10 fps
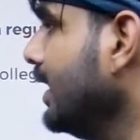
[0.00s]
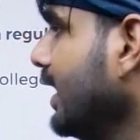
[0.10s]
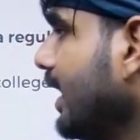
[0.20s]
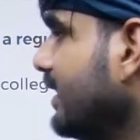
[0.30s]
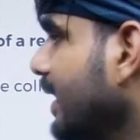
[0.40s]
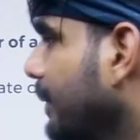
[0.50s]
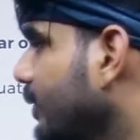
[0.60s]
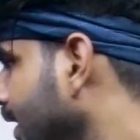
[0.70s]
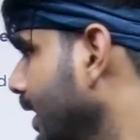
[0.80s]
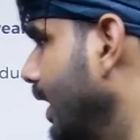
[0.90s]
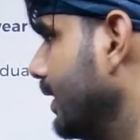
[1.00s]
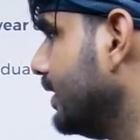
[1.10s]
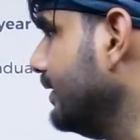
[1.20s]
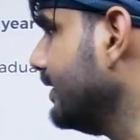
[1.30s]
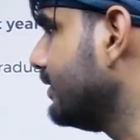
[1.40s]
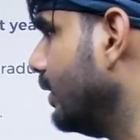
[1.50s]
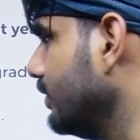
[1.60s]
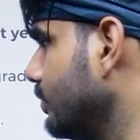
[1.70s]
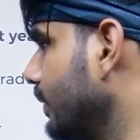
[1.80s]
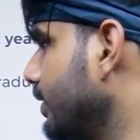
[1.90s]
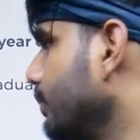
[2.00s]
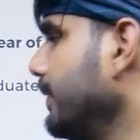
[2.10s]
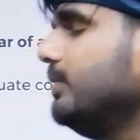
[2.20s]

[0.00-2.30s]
and the amount is 36,200 rupees